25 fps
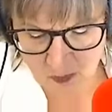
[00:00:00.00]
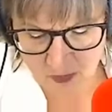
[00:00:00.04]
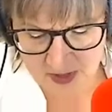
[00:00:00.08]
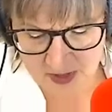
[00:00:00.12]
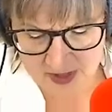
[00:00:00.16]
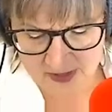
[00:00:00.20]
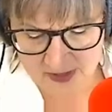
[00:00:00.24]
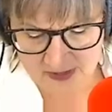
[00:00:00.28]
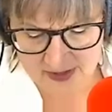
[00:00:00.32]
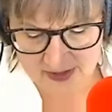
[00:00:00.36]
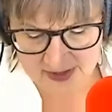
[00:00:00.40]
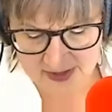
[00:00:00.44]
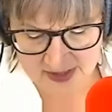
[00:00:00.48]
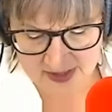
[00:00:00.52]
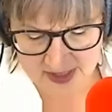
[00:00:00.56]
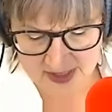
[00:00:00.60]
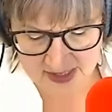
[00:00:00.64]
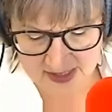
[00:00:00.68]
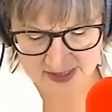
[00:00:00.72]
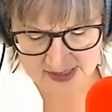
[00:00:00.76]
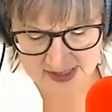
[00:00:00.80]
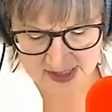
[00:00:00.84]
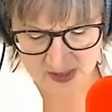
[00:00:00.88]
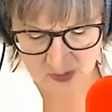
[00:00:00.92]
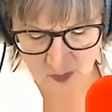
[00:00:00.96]
One of the
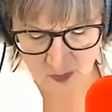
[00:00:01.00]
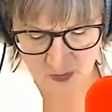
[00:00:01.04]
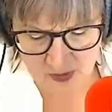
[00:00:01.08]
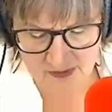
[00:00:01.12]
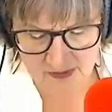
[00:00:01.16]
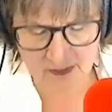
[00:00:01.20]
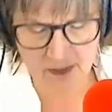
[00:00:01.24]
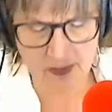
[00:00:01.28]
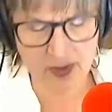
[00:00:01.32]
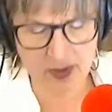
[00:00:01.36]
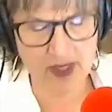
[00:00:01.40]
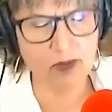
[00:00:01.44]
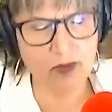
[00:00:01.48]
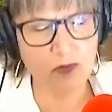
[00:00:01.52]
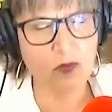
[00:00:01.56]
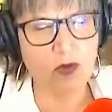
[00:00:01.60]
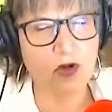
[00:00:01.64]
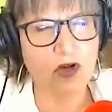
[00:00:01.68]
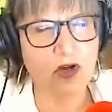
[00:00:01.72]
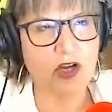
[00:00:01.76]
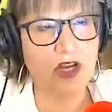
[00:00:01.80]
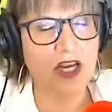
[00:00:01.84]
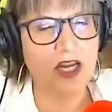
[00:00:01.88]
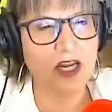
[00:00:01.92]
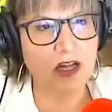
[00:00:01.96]
things that we've been
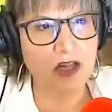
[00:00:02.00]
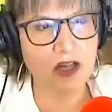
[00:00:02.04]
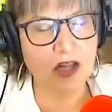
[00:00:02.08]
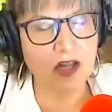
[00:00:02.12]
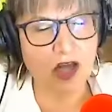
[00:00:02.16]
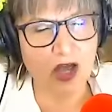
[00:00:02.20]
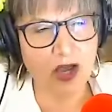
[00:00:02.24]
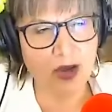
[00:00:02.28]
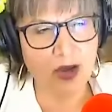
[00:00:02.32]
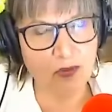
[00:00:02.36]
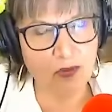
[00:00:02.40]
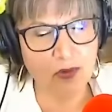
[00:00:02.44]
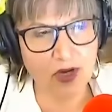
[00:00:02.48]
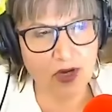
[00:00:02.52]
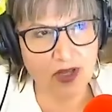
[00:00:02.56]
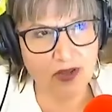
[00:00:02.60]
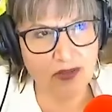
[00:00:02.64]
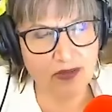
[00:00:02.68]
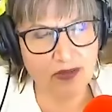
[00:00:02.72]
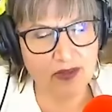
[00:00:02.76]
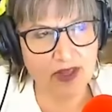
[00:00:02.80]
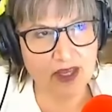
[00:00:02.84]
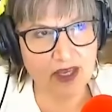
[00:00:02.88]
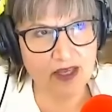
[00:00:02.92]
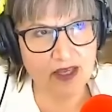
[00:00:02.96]
working a lot with
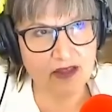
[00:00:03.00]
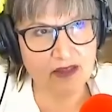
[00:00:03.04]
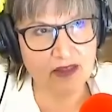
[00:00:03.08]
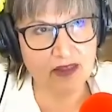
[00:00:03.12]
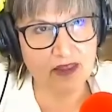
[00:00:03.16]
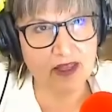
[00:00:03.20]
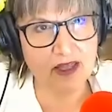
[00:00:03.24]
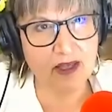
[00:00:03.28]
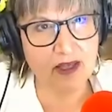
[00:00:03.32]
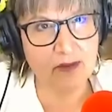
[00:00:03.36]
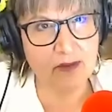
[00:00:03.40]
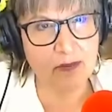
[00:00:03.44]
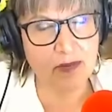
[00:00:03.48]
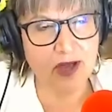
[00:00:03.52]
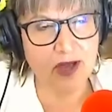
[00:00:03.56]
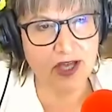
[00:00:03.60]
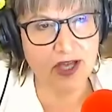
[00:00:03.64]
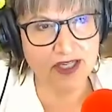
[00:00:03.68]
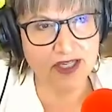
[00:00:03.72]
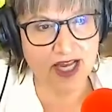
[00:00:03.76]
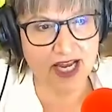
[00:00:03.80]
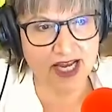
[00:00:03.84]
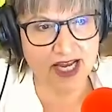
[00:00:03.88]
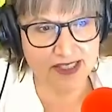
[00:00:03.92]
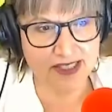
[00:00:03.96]
in the
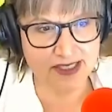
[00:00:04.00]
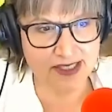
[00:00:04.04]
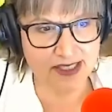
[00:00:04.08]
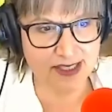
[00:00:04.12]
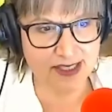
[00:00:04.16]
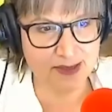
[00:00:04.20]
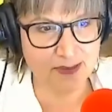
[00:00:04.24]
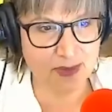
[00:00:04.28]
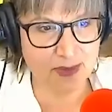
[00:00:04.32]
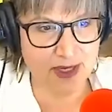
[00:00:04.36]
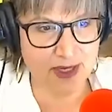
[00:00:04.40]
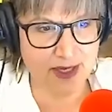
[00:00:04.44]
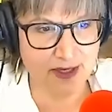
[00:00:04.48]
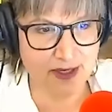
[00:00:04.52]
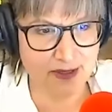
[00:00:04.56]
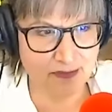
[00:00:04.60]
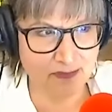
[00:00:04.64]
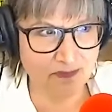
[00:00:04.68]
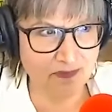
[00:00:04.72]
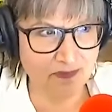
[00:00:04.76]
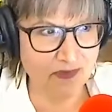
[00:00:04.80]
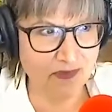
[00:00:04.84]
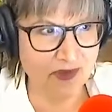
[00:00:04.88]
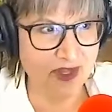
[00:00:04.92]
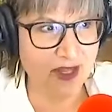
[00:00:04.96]
podcast has
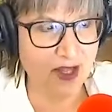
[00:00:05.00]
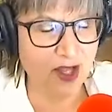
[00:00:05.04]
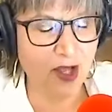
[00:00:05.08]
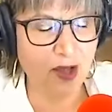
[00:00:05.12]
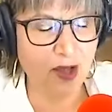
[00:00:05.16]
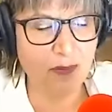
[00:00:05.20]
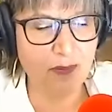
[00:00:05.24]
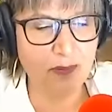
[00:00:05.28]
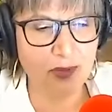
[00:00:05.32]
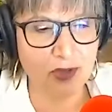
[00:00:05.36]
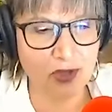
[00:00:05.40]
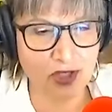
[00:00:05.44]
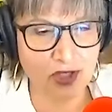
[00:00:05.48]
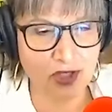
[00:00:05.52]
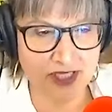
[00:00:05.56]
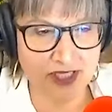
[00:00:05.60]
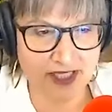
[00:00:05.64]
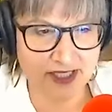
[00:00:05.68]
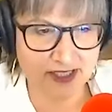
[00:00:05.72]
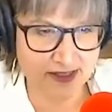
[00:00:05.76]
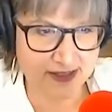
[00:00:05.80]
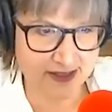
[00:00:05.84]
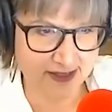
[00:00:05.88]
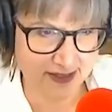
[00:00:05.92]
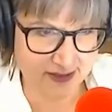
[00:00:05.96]
been
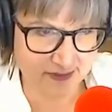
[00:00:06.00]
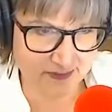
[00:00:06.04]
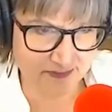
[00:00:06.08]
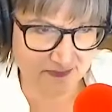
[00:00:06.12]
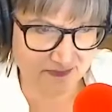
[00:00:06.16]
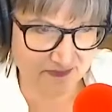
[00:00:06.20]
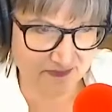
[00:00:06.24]
bullies.